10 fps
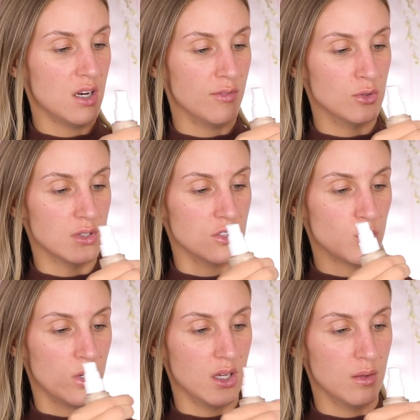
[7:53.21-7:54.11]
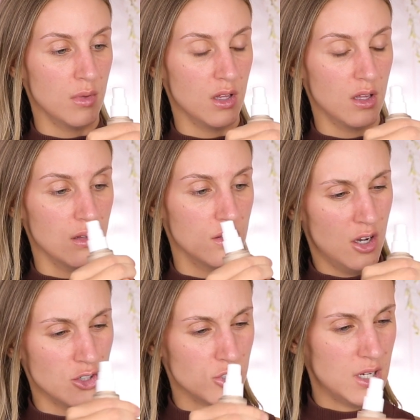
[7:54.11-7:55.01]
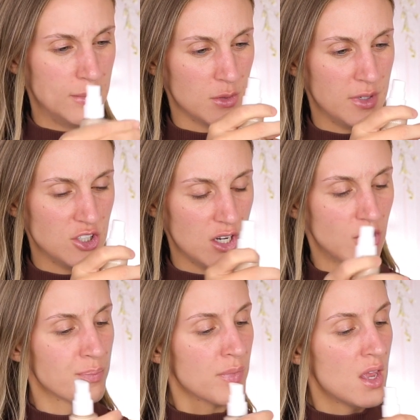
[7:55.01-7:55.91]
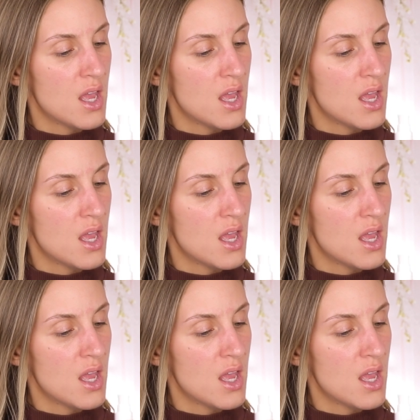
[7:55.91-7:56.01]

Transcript: I've used it 20 million, 100 times on my channel.